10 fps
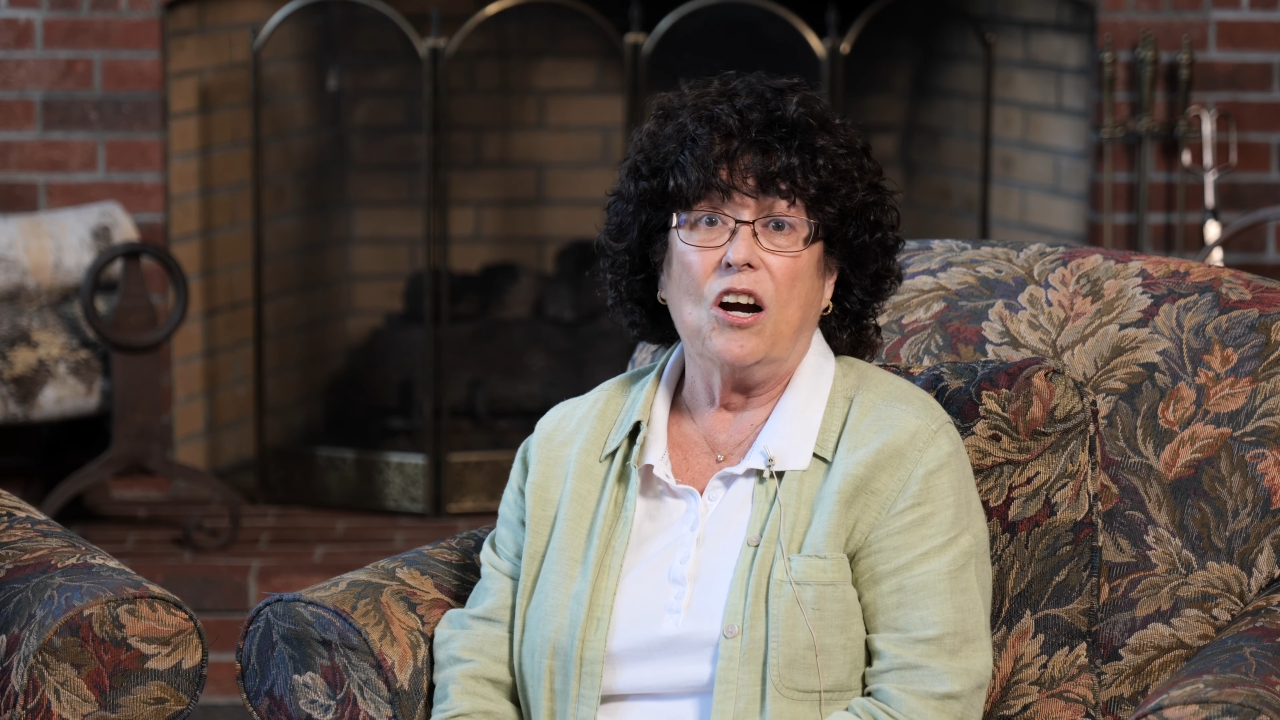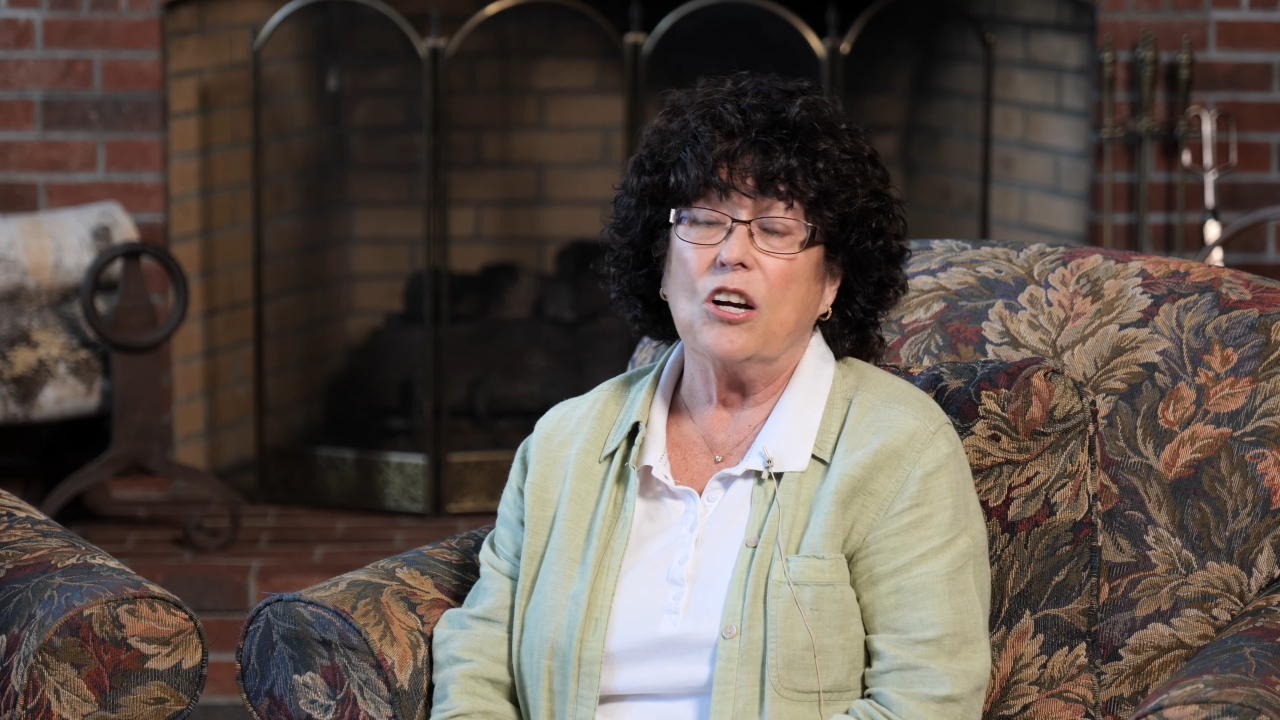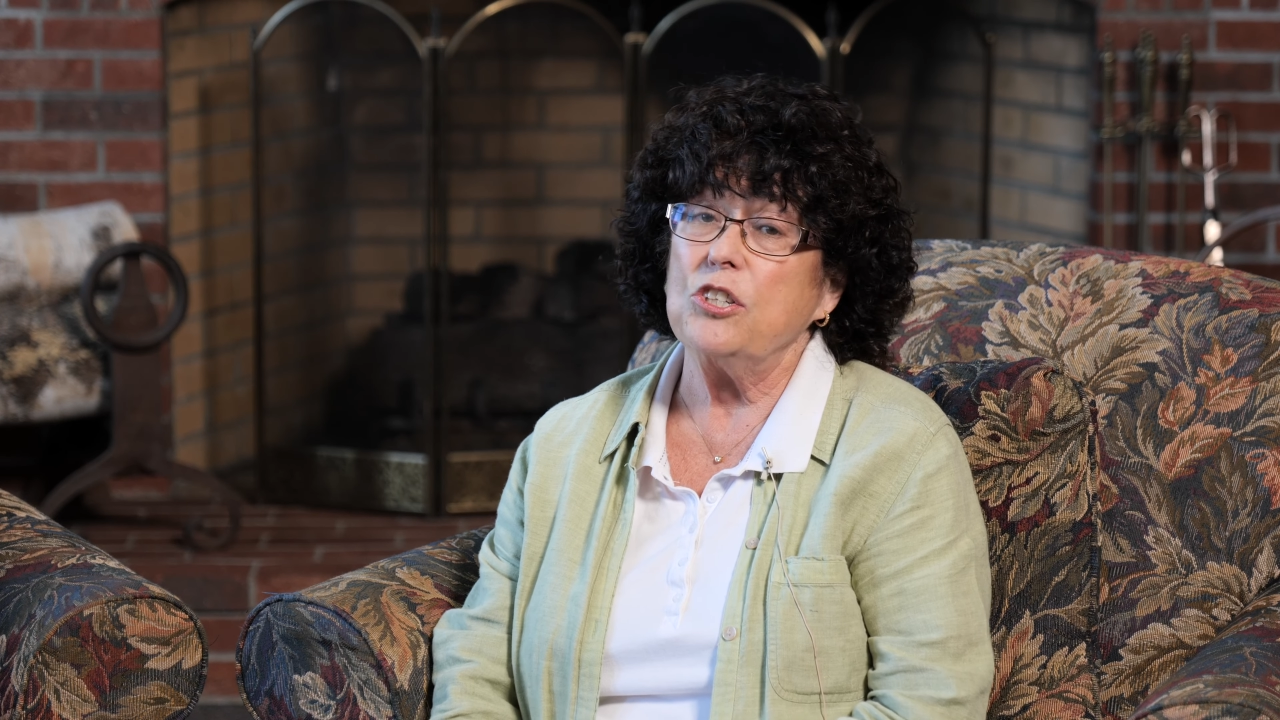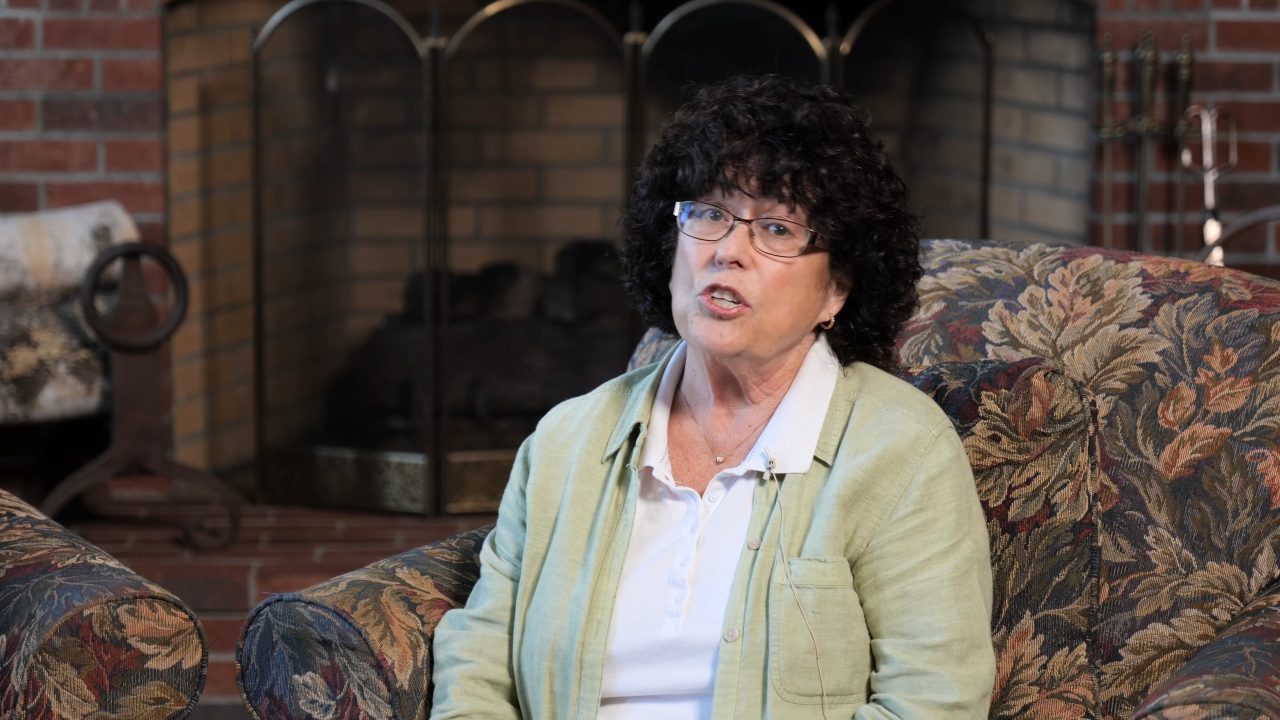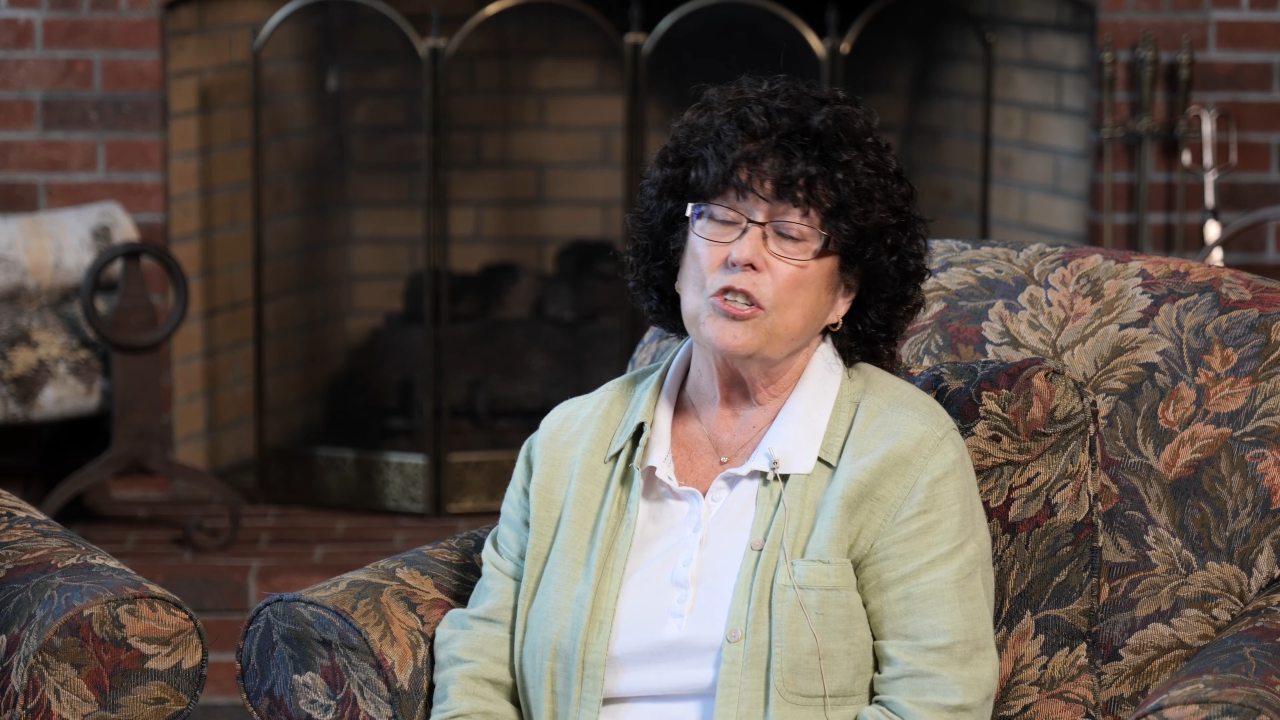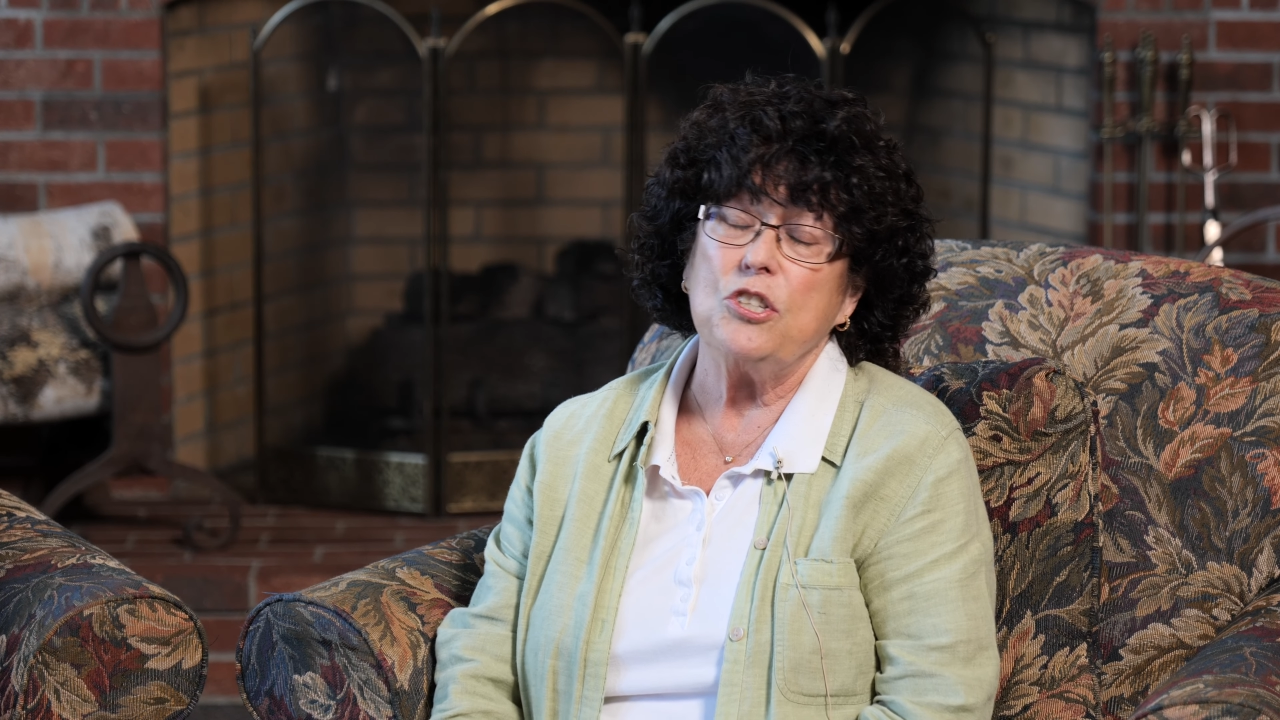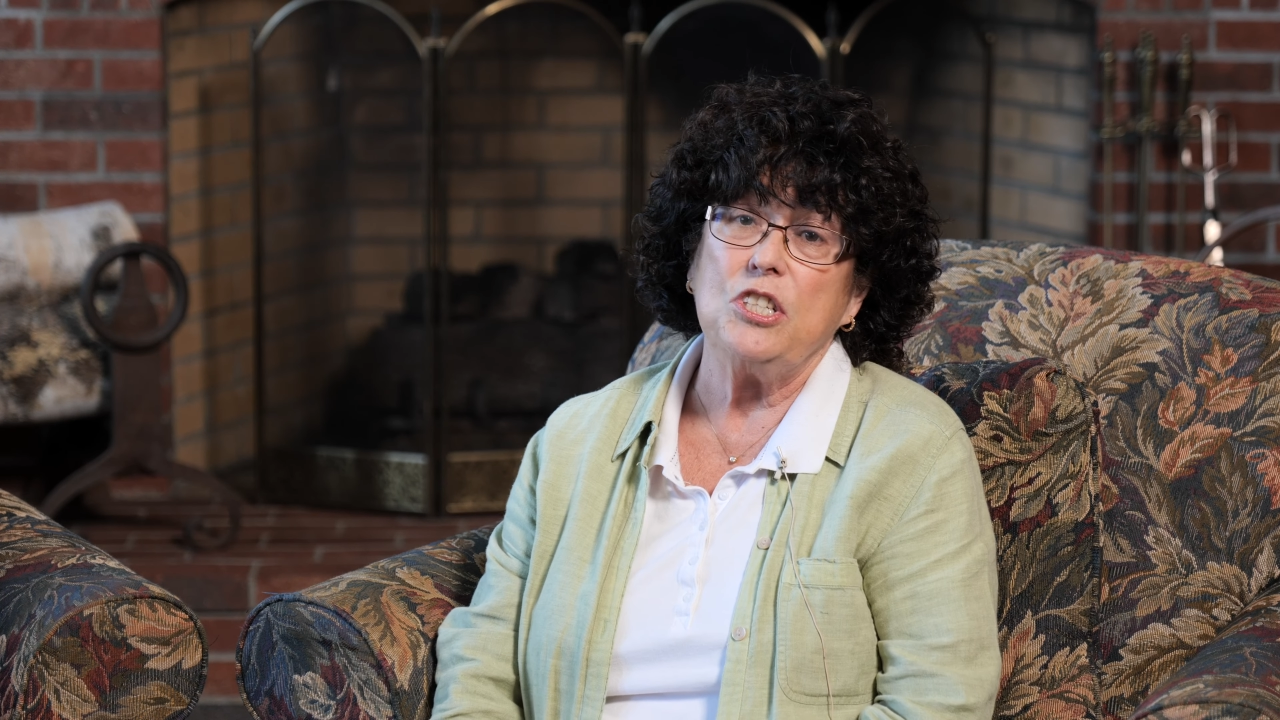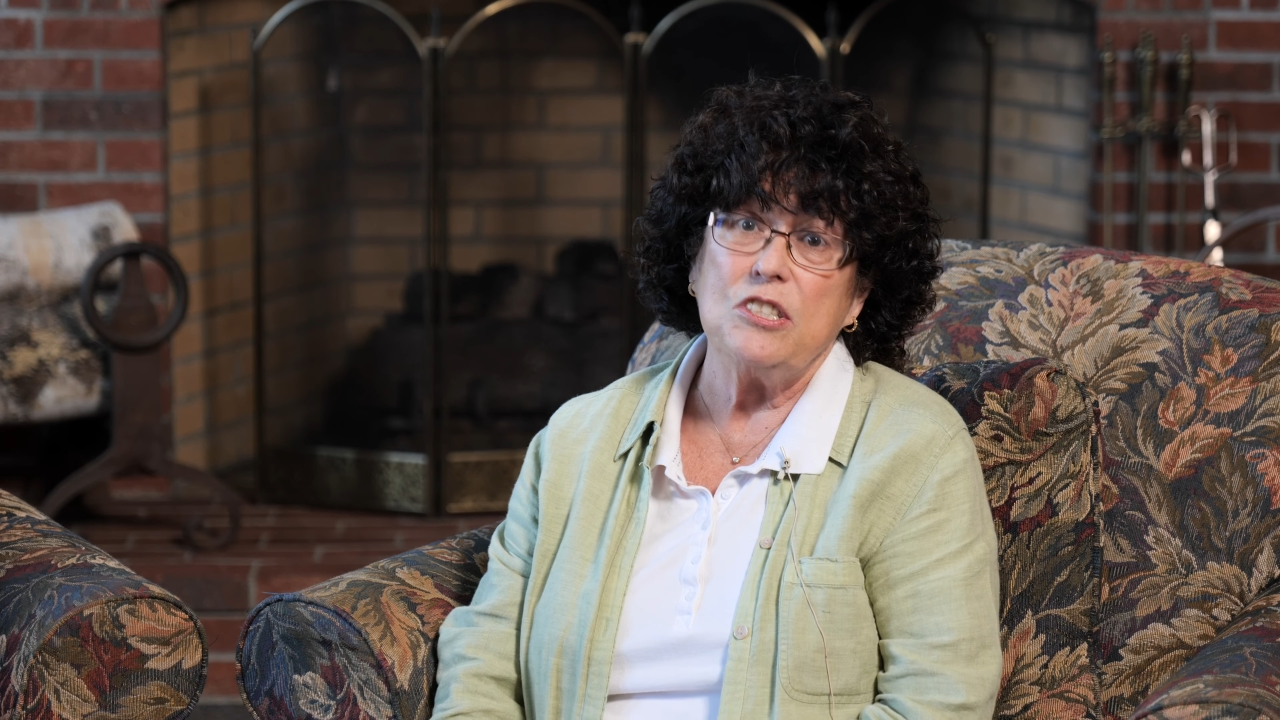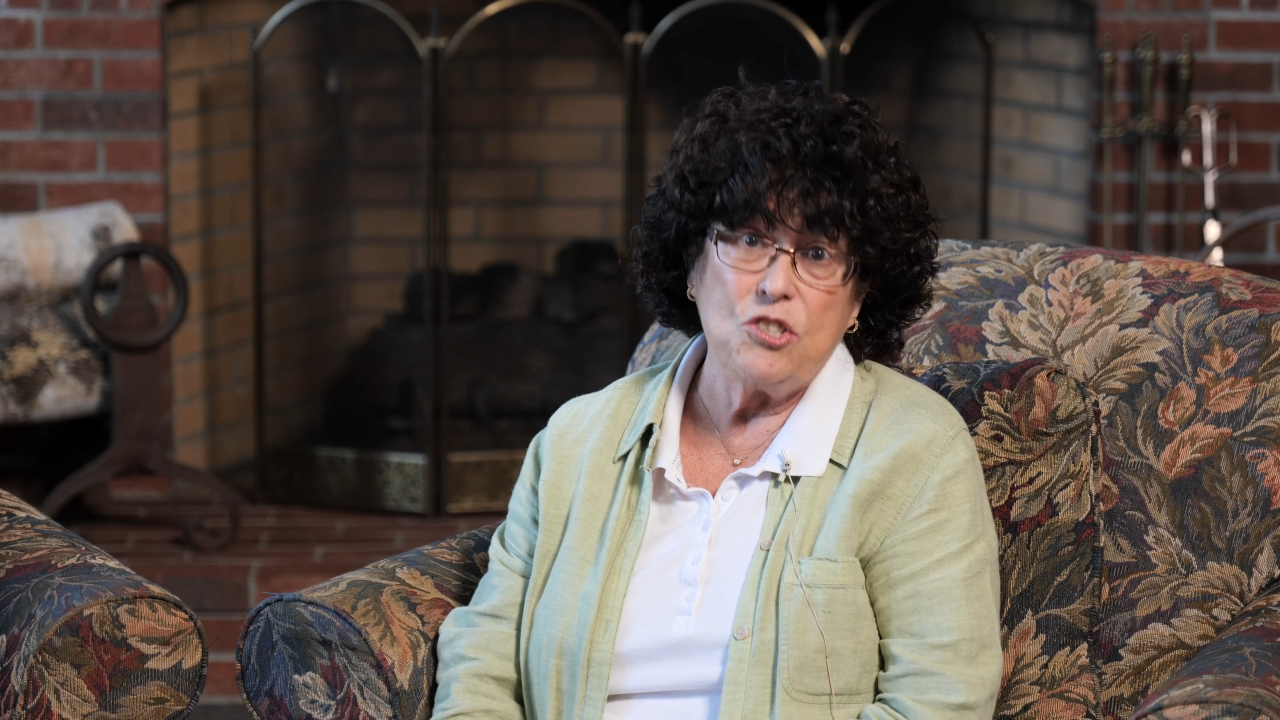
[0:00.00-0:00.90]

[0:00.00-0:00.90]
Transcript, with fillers: Our church is